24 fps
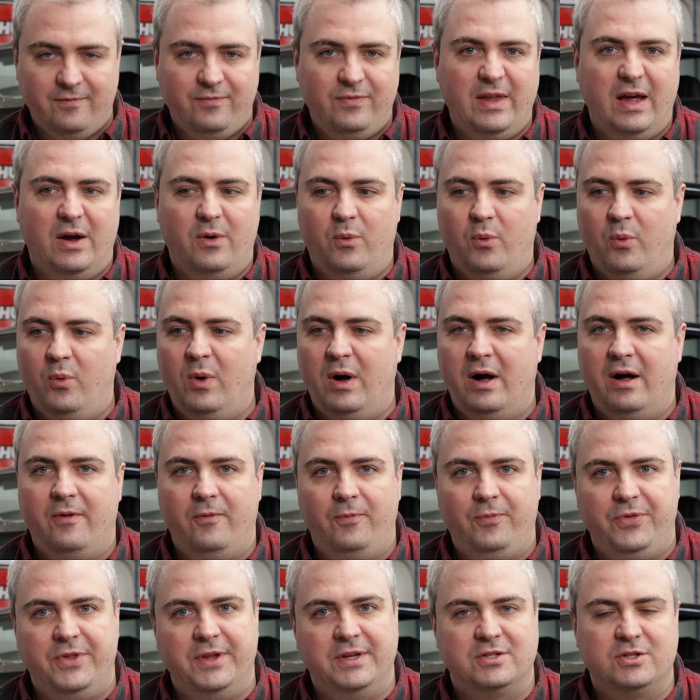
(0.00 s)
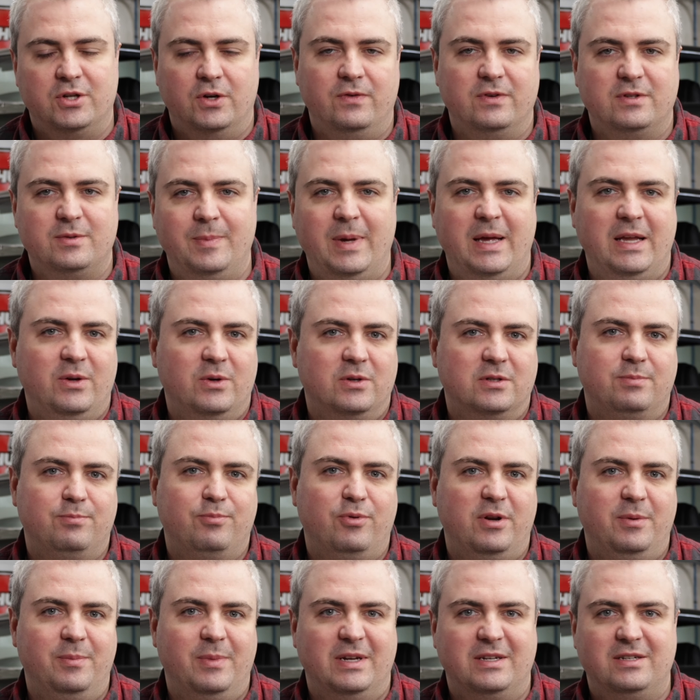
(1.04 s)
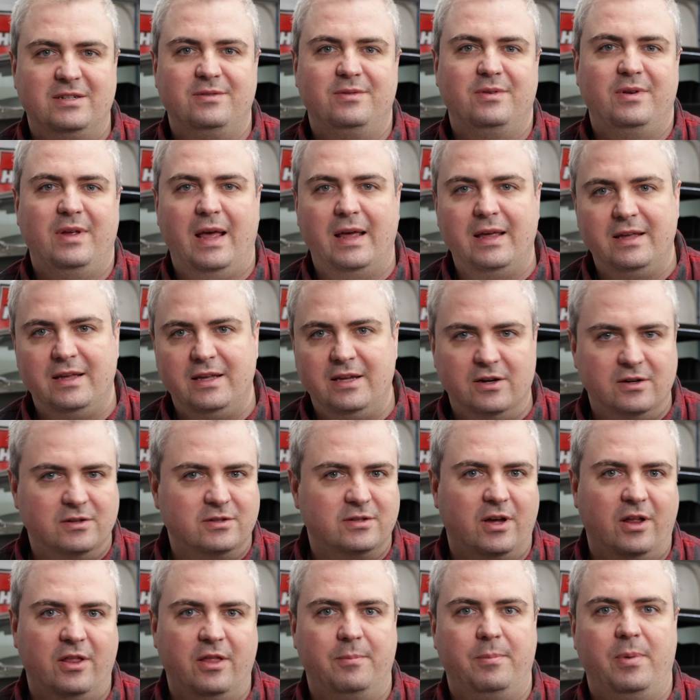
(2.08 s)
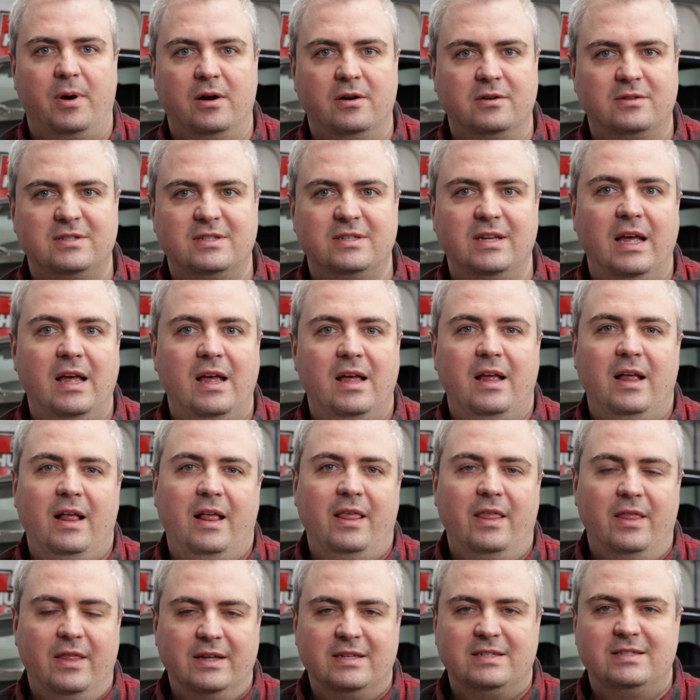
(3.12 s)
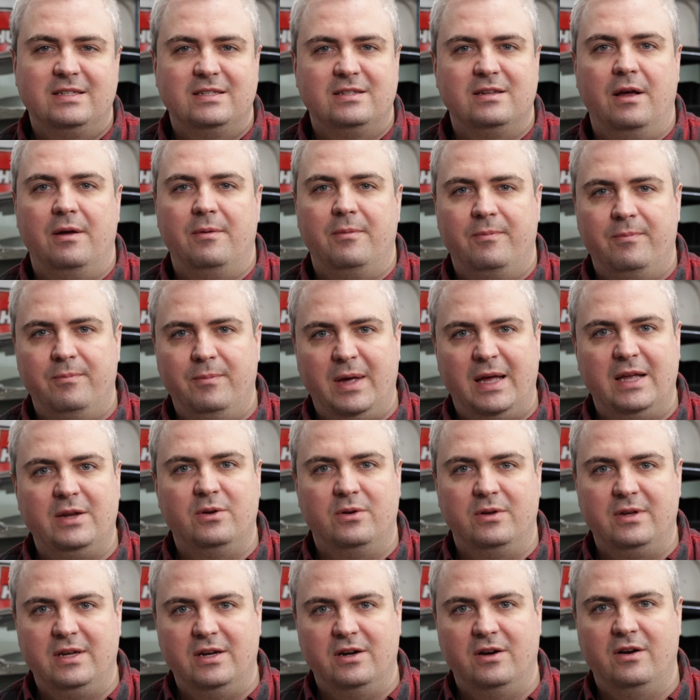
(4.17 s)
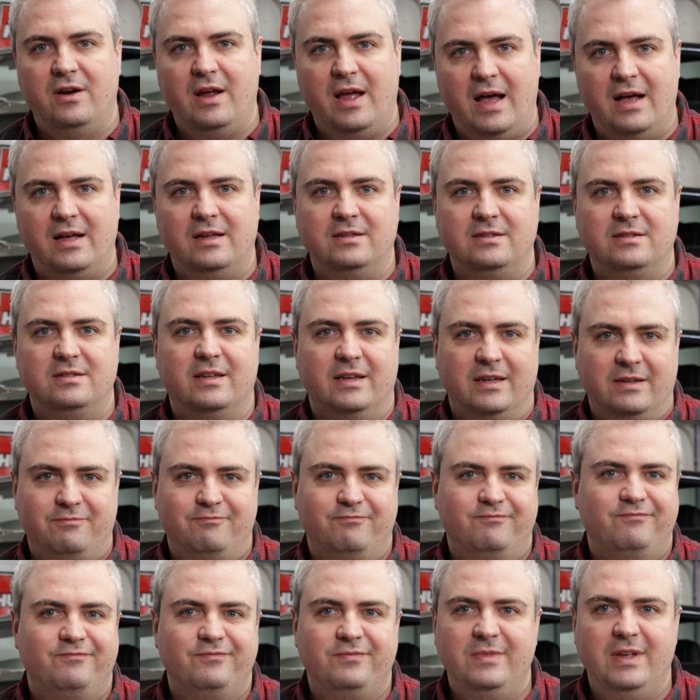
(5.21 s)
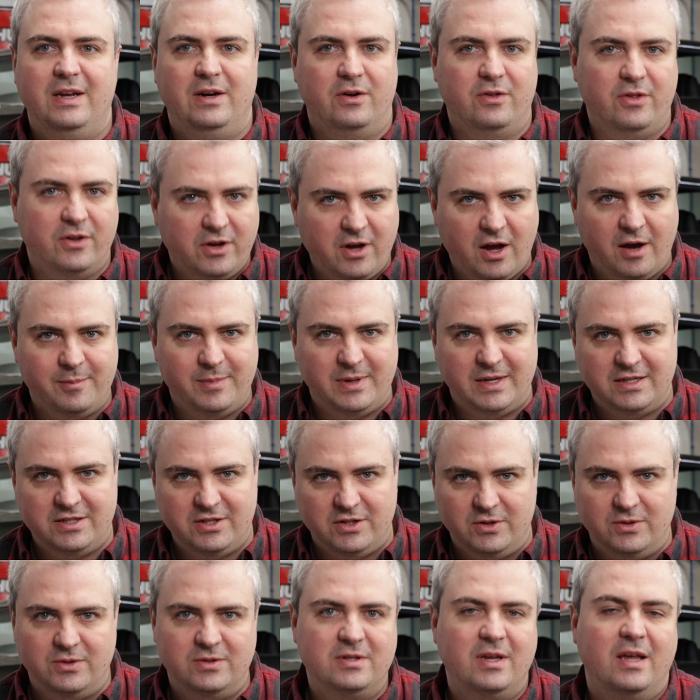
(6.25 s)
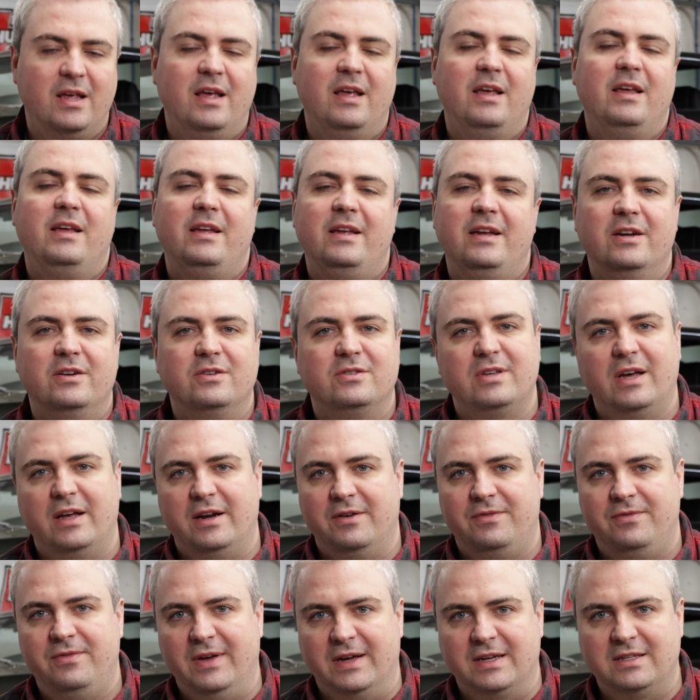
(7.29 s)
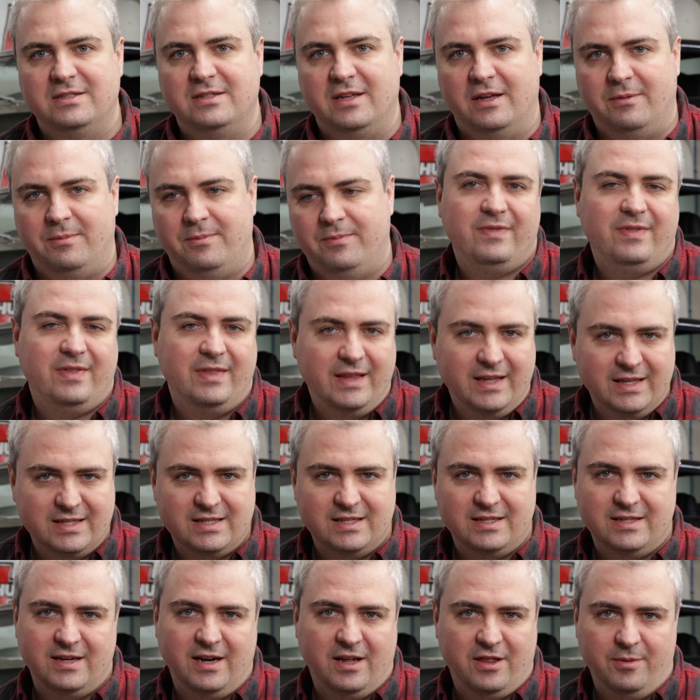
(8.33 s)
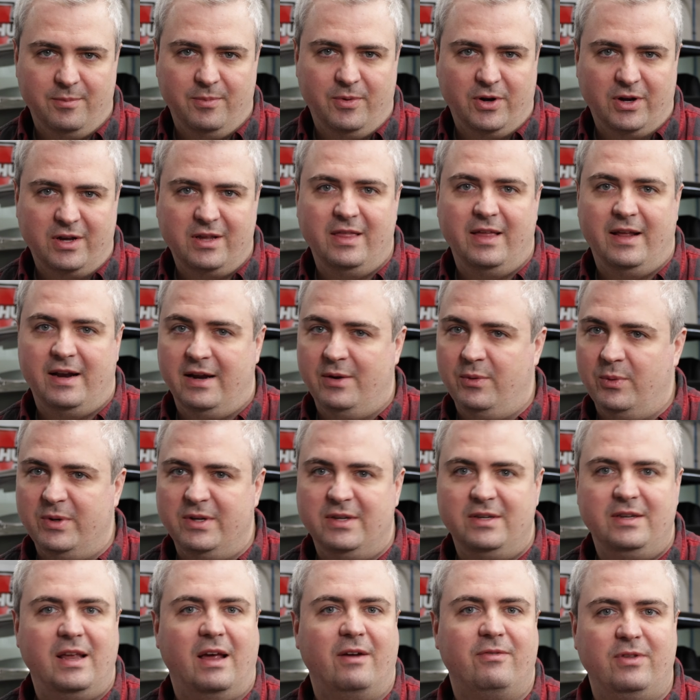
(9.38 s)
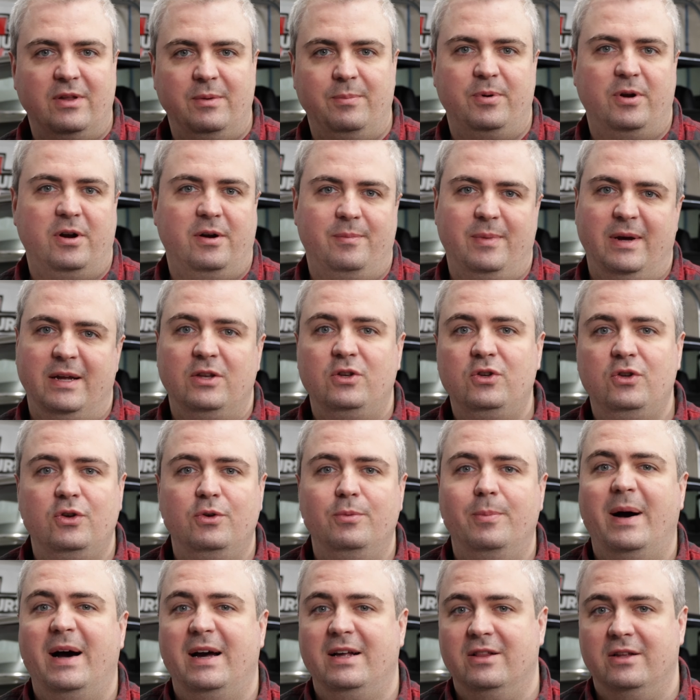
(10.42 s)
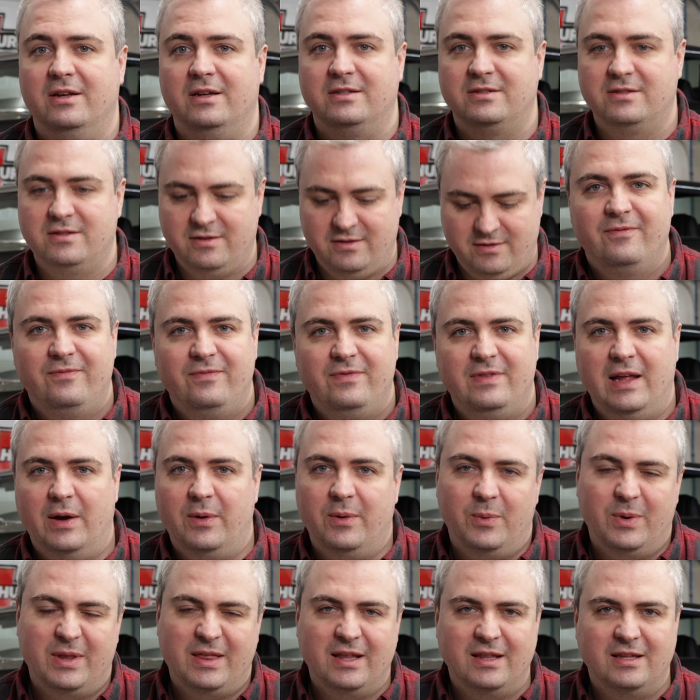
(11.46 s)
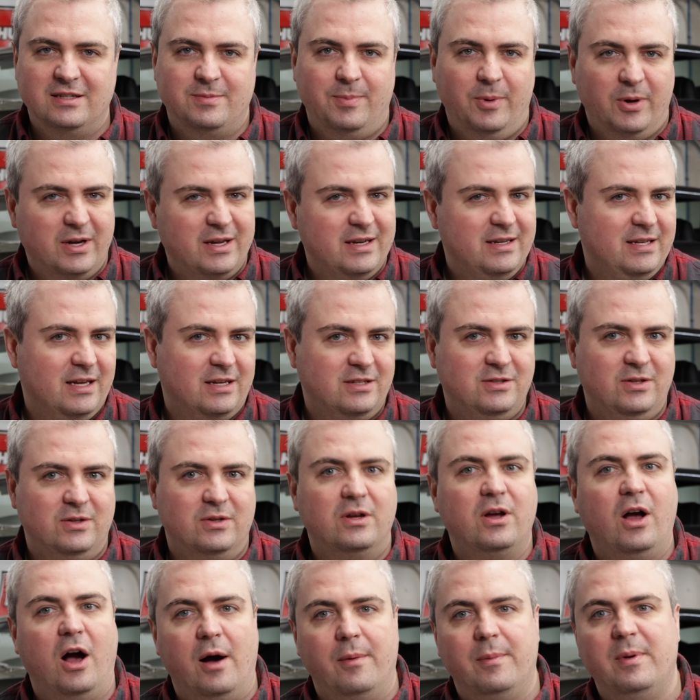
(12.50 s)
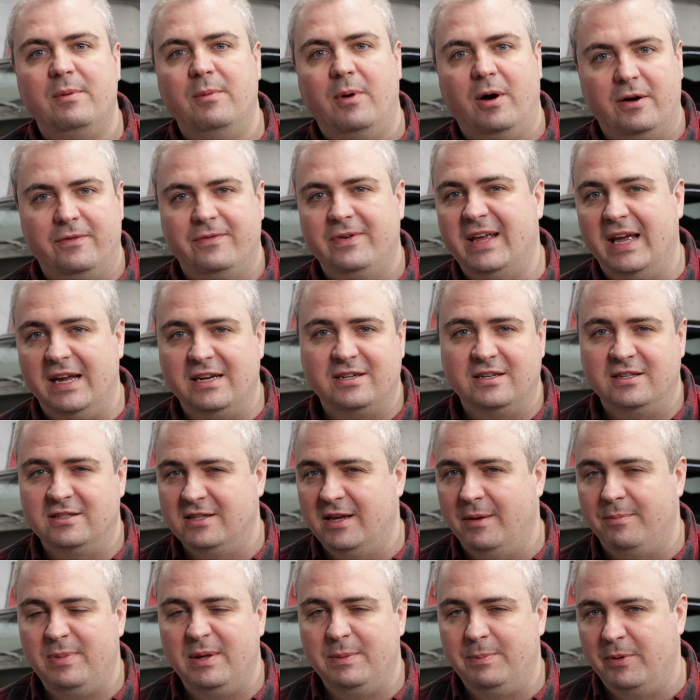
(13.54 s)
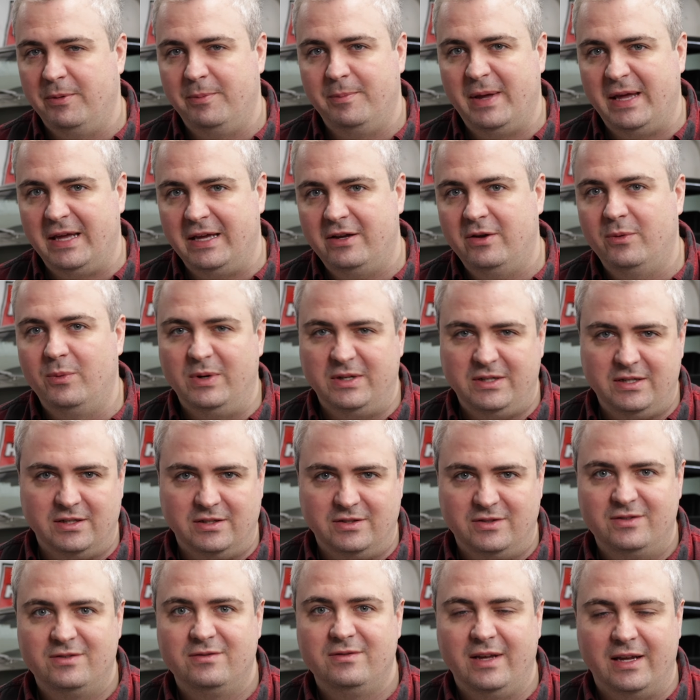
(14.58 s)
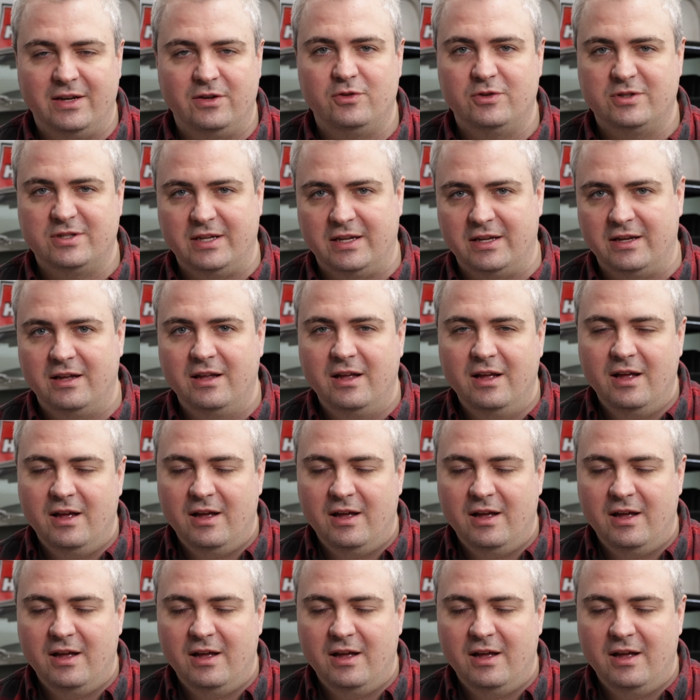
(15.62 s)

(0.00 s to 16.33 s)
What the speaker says: Now, while the service manual is pretty much, hey, here's all the parts, this manual here has, like, here are the common issues, here's how to fix them. This is another book that I would definitely put on my to-buy list. Now, within this book, it tells you common modifications that people make, which is interesting.